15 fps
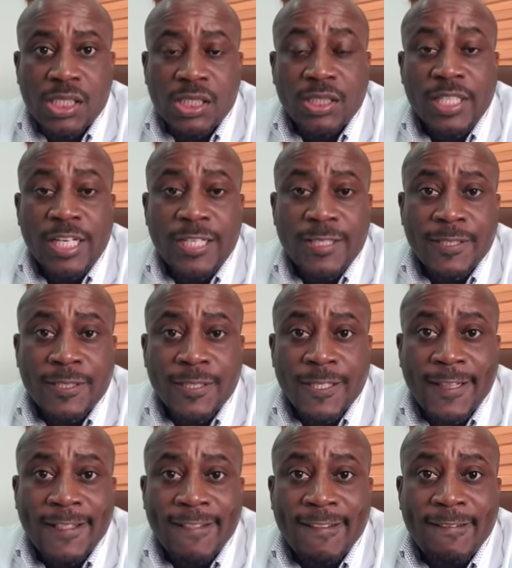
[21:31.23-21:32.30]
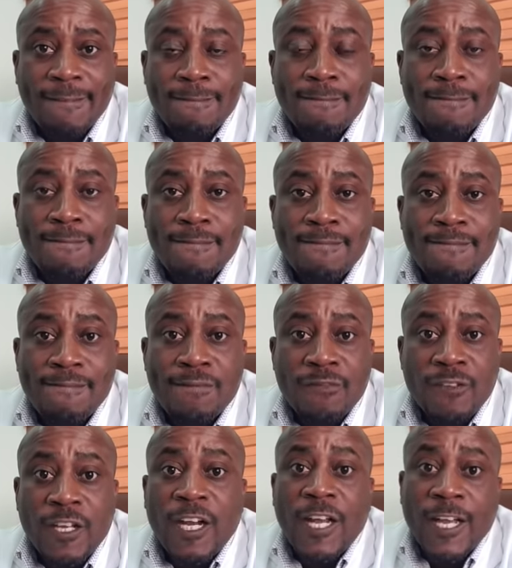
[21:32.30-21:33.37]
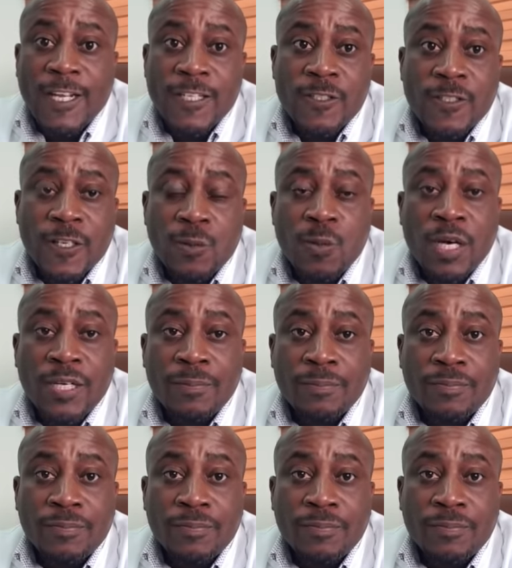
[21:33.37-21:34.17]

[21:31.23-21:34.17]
All right? You are likely to get one.